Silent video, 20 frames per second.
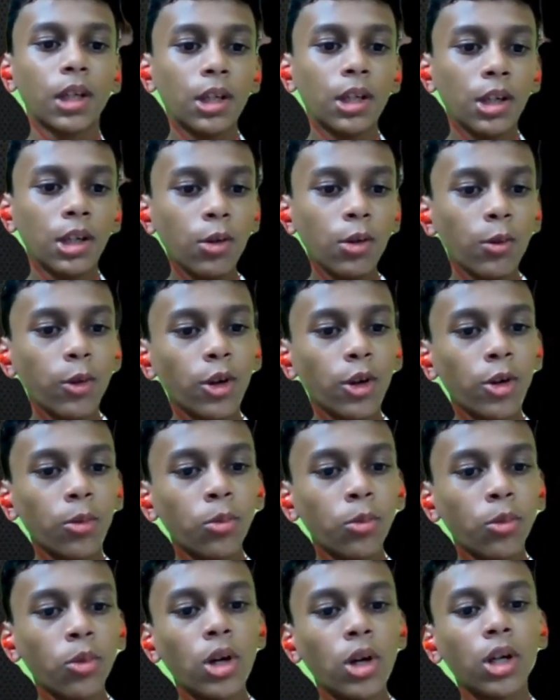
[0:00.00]
Now we
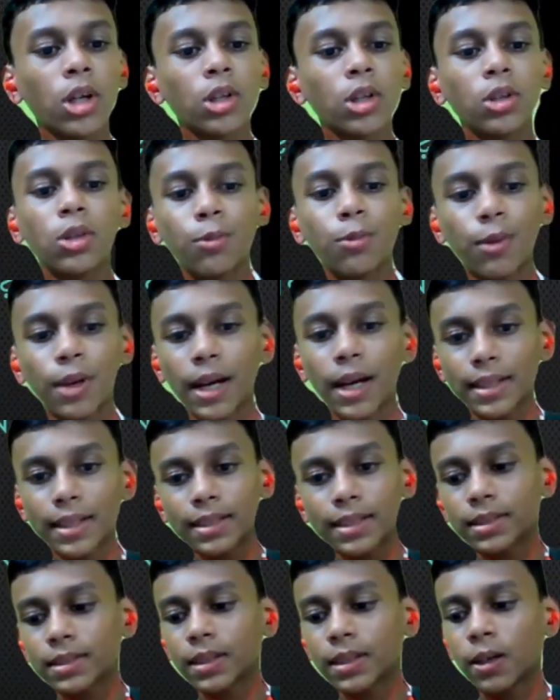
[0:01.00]
will move on to the
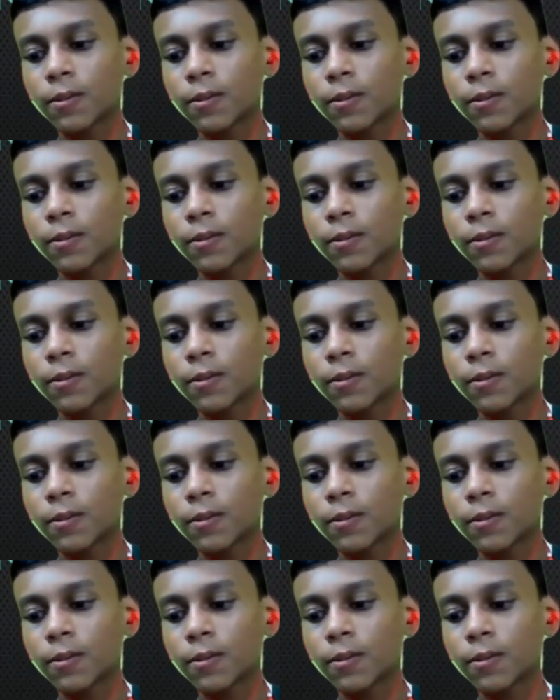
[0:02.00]
factors